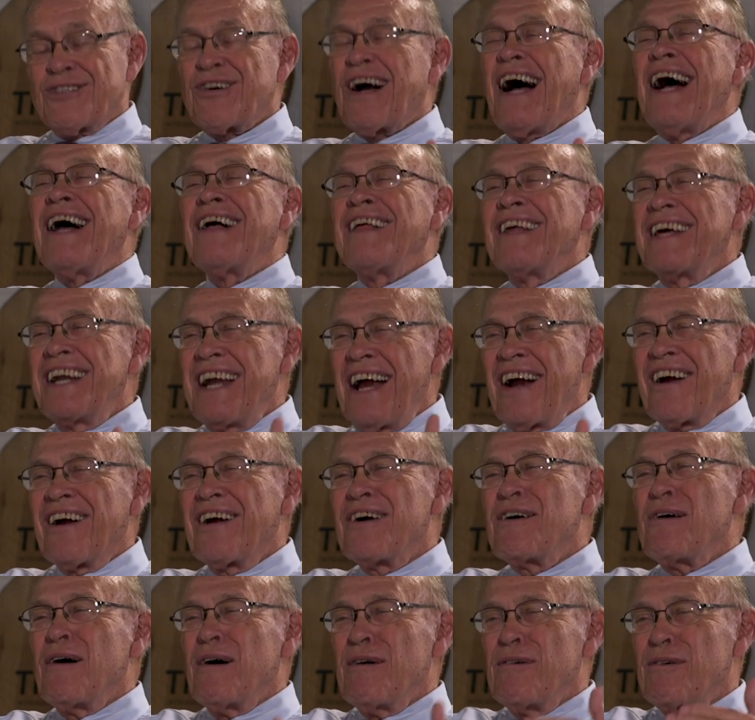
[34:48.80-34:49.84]
trial and
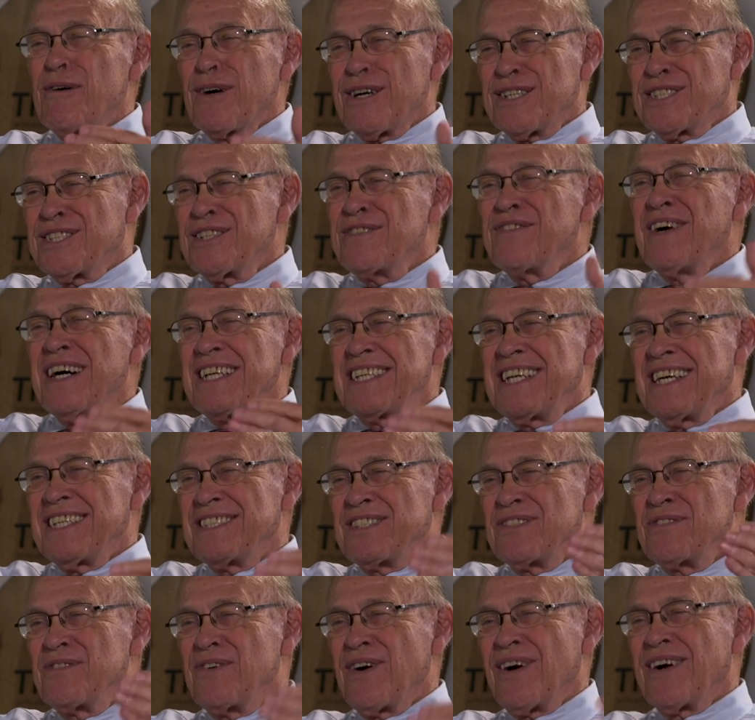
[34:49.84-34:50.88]
error, what works and what
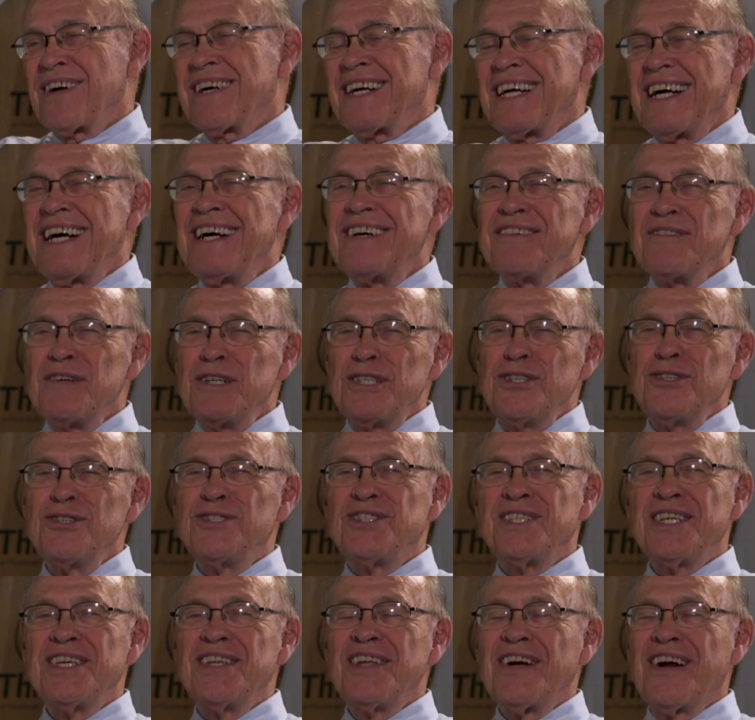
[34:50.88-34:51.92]
doesn't mm. work. Uh, when
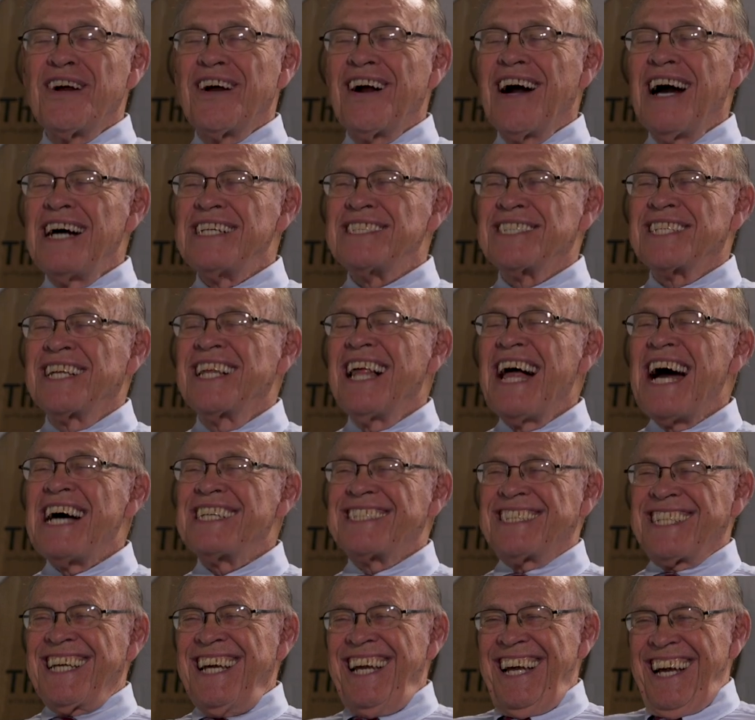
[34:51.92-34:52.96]
you see their eyes
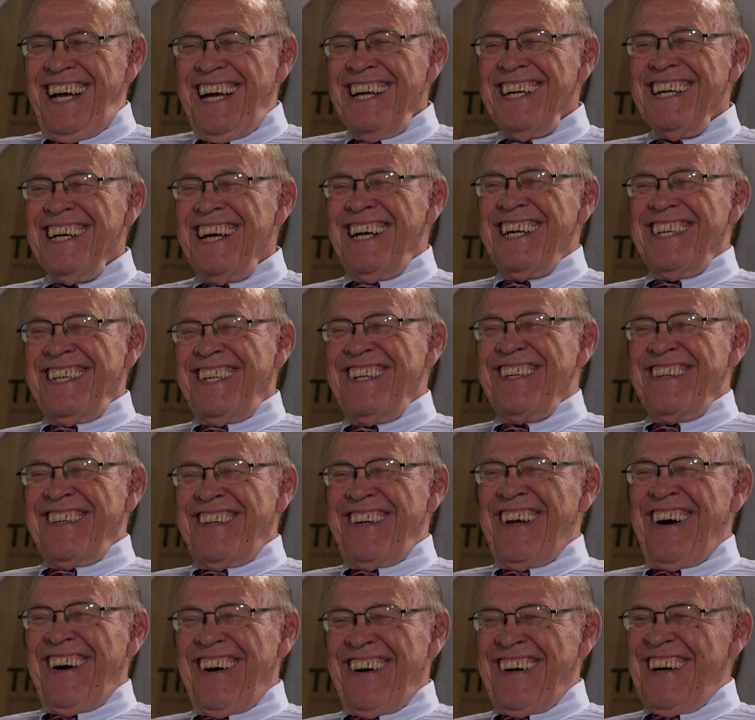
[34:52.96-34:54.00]
glassy, yeah,
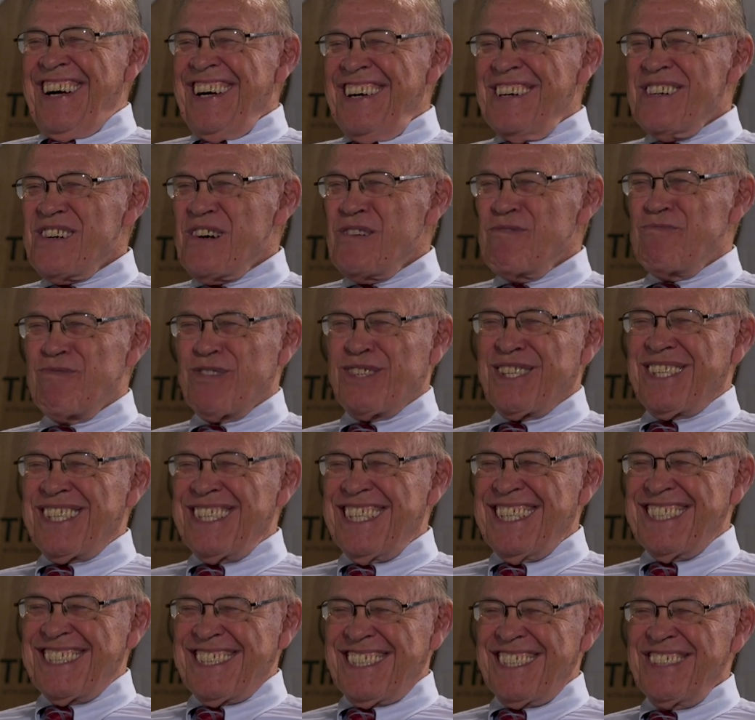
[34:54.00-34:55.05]
you know, oops,
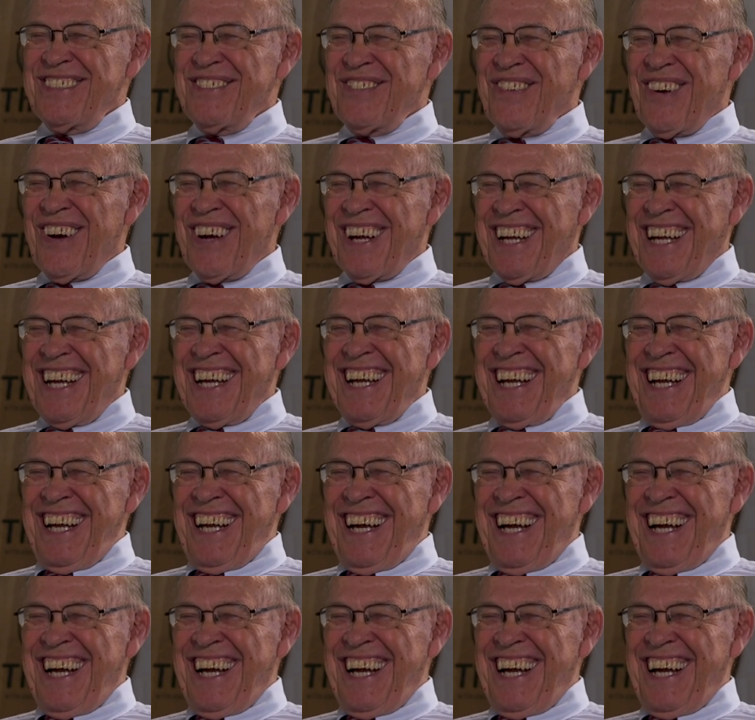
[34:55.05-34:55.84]
this isn't working.